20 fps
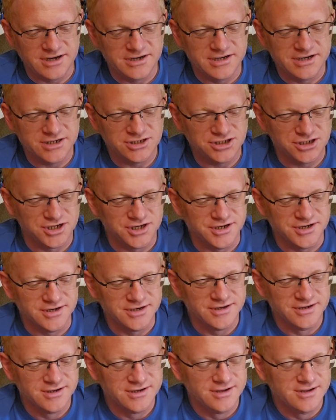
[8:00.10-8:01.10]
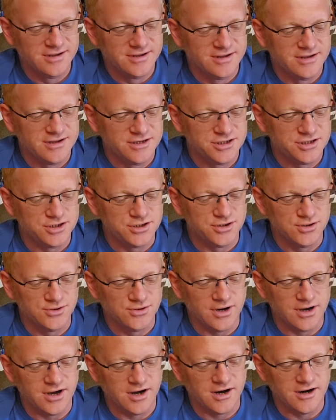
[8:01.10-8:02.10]
addition
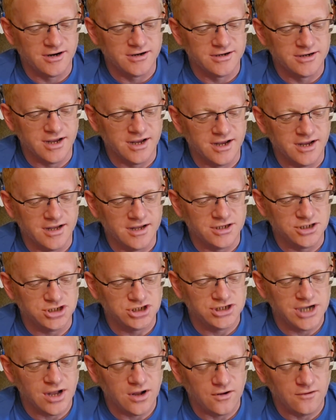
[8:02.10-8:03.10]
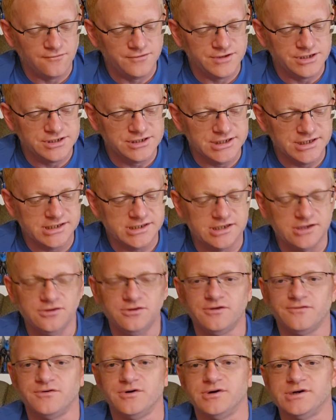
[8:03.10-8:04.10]
to our shelved DC
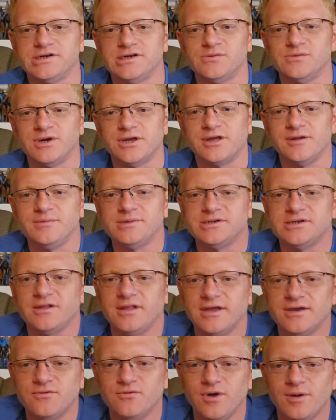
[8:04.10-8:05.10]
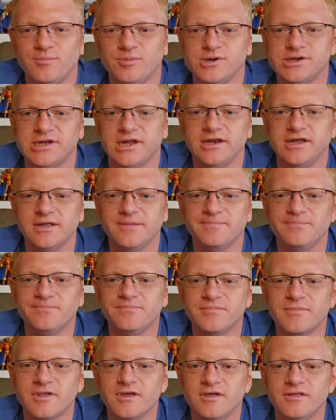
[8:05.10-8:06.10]
universe when it comes to like representing
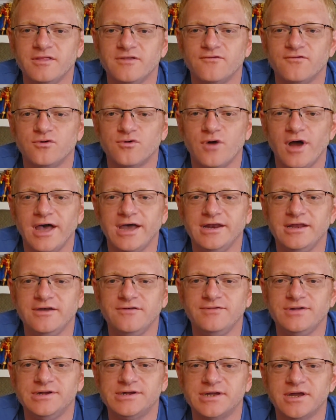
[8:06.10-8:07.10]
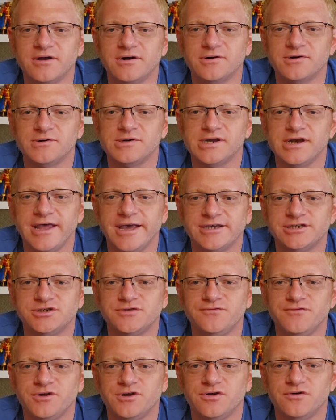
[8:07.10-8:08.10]
the variety of these characters in
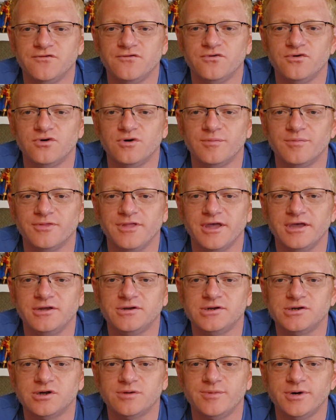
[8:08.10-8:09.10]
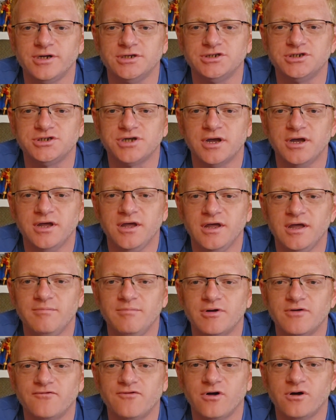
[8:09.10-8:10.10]
action figure form. Thank you so much,
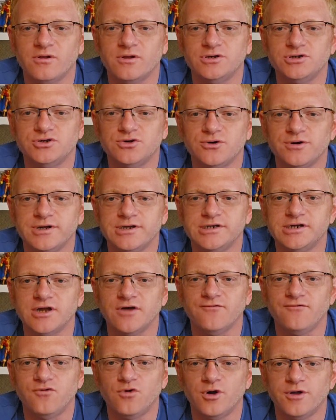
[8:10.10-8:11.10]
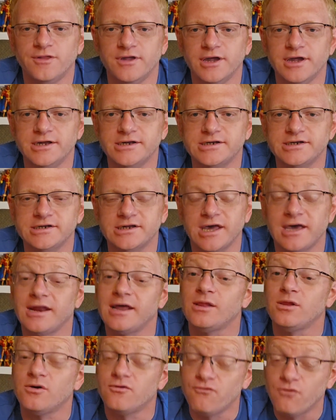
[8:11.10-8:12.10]
McFarlane Toys, for this, and I
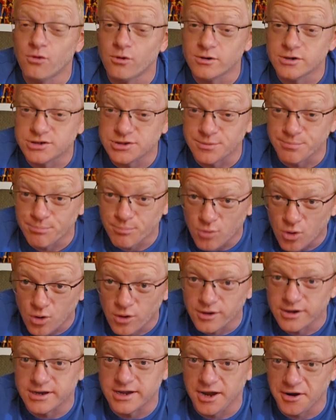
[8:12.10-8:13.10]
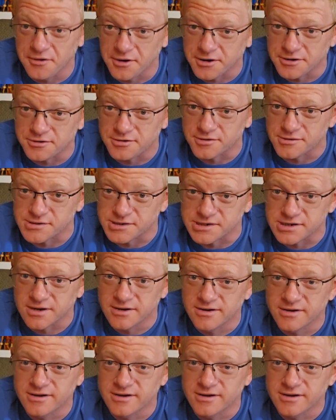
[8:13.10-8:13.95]
look forward to more characters